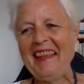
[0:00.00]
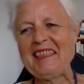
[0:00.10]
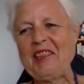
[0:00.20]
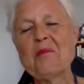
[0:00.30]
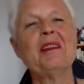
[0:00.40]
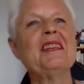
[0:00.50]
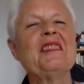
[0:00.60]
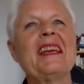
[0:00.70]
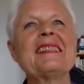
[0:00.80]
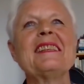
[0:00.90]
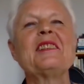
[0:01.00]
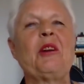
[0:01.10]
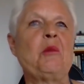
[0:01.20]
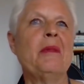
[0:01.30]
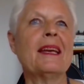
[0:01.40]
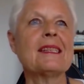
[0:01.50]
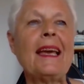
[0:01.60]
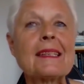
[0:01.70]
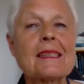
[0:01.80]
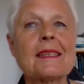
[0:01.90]
There's so many things that don't make
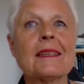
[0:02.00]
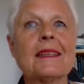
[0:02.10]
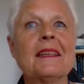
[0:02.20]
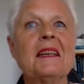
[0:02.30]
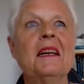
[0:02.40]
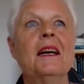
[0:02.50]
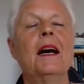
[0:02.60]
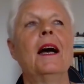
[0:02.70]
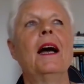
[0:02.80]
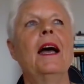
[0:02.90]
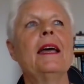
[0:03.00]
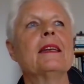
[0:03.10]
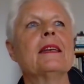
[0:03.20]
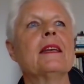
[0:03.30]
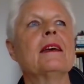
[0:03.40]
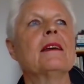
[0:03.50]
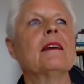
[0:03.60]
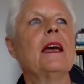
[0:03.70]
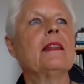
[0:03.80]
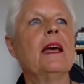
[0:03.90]
sense, and
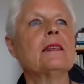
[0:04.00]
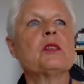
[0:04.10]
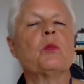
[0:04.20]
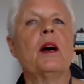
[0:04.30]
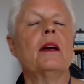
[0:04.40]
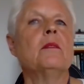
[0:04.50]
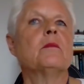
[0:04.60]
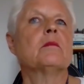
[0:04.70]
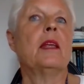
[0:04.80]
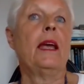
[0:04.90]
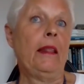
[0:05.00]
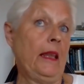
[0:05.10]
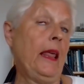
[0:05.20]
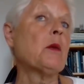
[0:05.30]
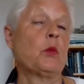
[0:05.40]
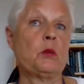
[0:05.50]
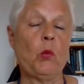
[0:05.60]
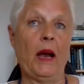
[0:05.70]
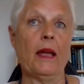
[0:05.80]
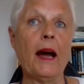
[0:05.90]
that was
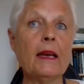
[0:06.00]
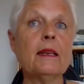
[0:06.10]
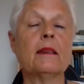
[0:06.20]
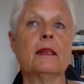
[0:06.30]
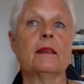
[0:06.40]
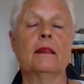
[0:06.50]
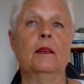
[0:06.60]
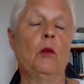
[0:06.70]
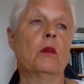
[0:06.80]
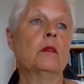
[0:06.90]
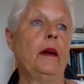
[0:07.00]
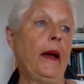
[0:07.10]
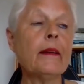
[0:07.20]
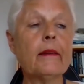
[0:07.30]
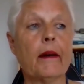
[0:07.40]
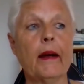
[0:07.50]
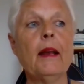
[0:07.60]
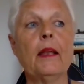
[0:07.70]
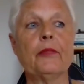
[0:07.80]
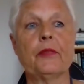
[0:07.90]
why I
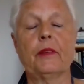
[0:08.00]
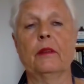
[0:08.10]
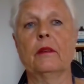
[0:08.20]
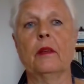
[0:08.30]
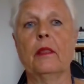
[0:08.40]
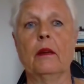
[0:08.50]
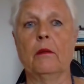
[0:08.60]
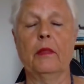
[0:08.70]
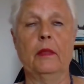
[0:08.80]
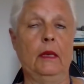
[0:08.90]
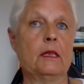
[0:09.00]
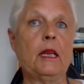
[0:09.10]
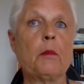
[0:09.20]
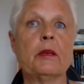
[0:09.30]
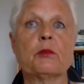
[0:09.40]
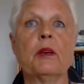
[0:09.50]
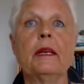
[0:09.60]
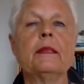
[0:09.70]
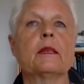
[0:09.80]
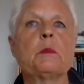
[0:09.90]
left the established
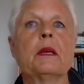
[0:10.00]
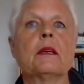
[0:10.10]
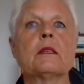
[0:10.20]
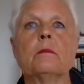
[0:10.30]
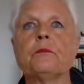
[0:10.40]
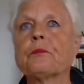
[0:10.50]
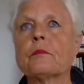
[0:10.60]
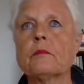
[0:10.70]
religion, because